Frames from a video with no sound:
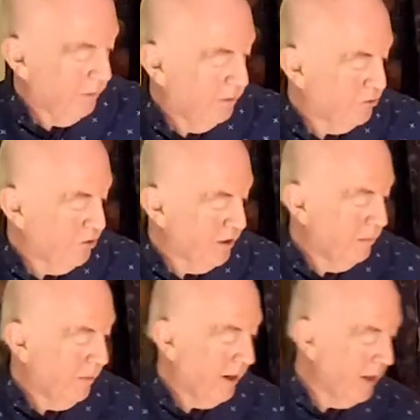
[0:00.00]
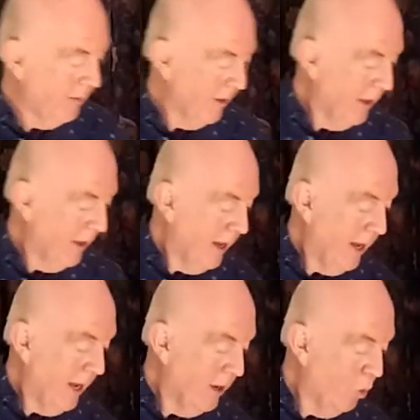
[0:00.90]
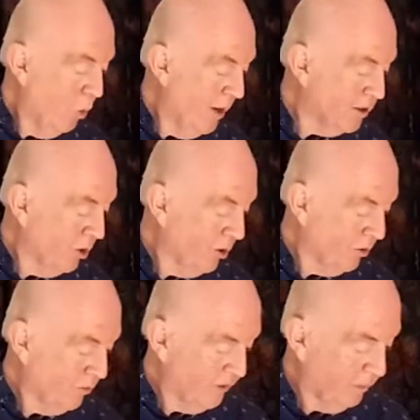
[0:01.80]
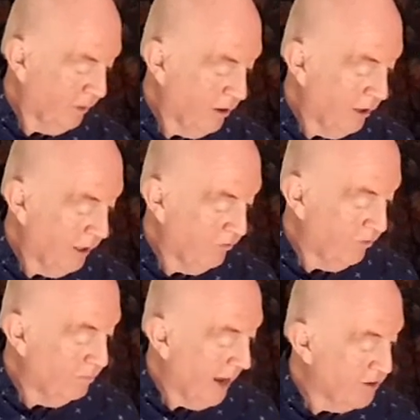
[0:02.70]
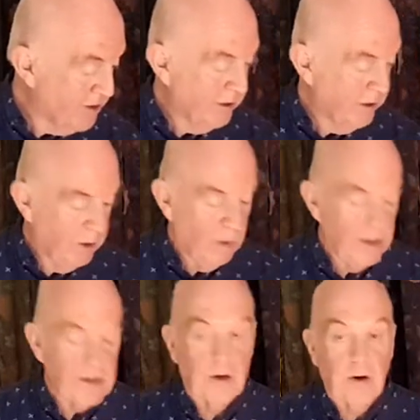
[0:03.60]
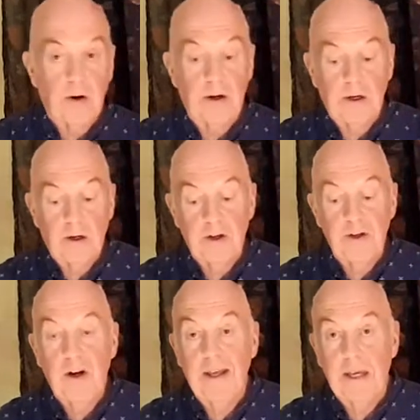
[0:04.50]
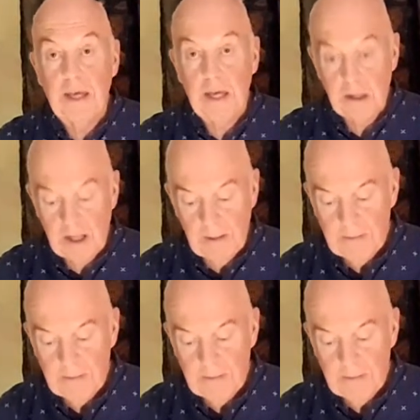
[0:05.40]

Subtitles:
was written by West Cork fiddle player, a lady from Bandon in West Cork called Nolly Casey.